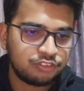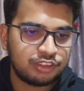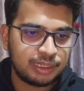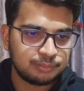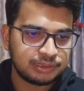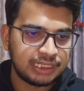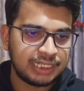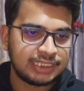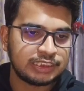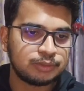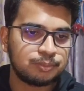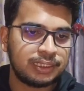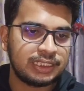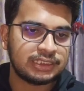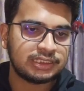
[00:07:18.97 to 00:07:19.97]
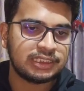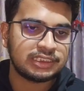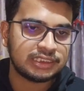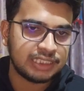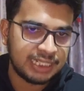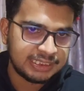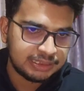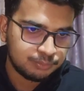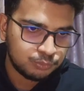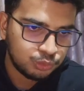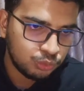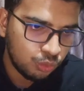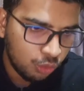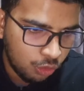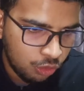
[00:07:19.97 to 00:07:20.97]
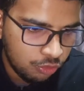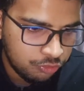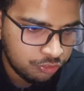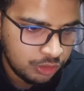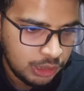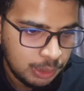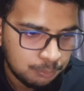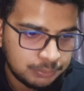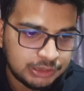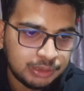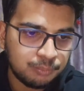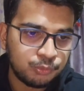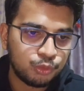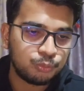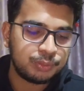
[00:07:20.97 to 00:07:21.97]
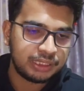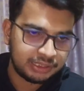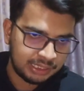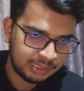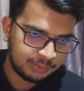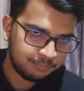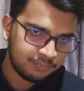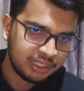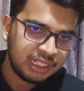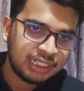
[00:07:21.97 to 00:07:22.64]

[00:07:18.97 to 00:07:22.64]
Wilhelm Steinitz plays this nice move of bishop to b3.